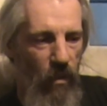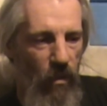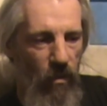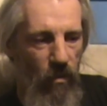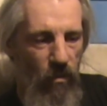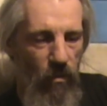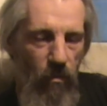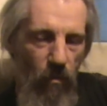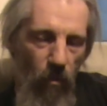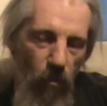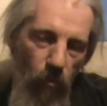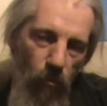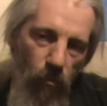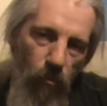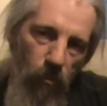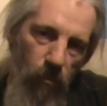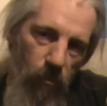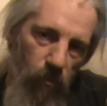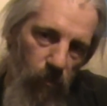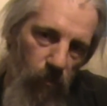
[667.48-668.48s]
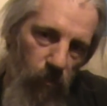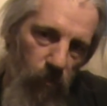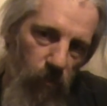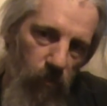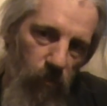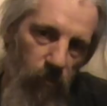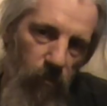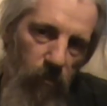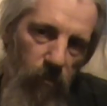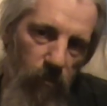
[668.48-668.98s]
So,
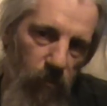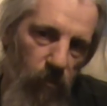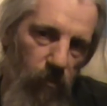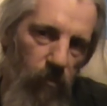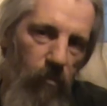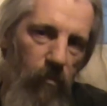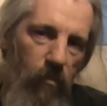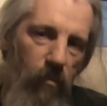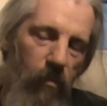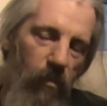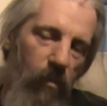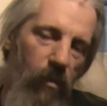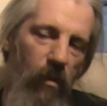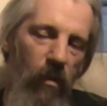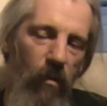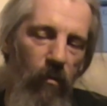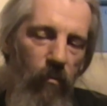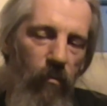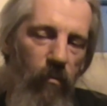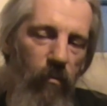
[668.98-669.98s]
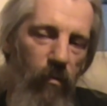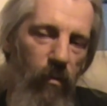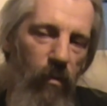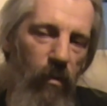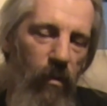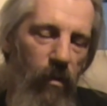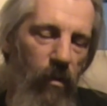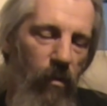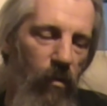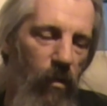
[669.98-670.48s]
you know,
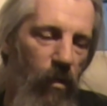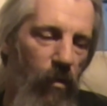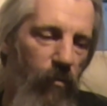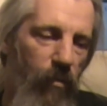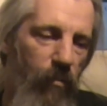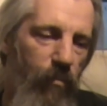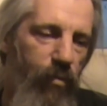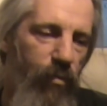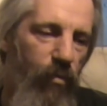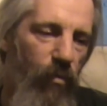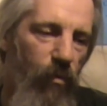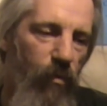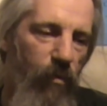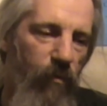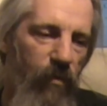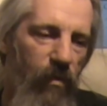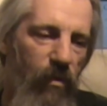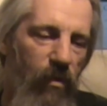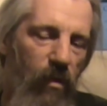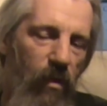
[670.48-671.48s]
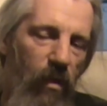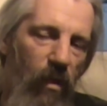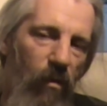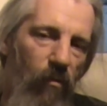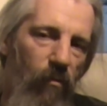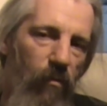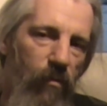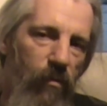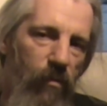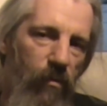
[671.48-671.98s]
you're going to improve your
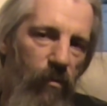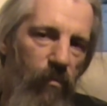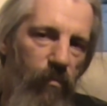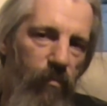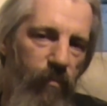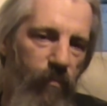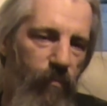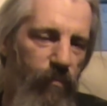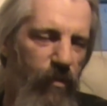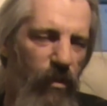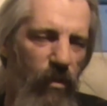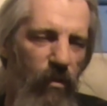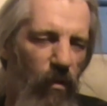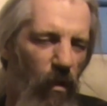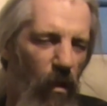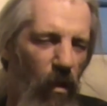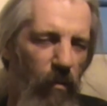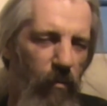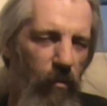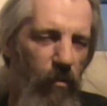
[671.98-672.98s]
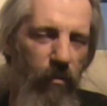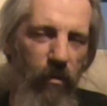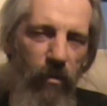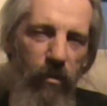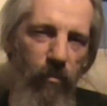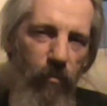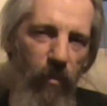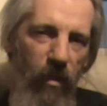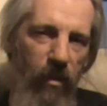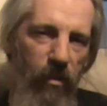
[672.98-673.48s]
skills just by doing a
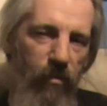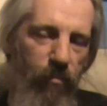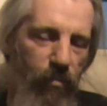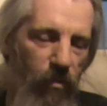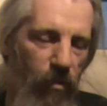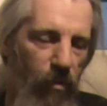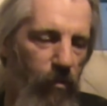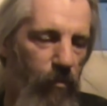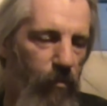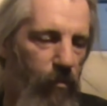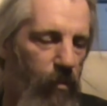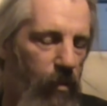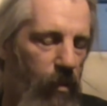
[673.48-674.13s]
smash brew.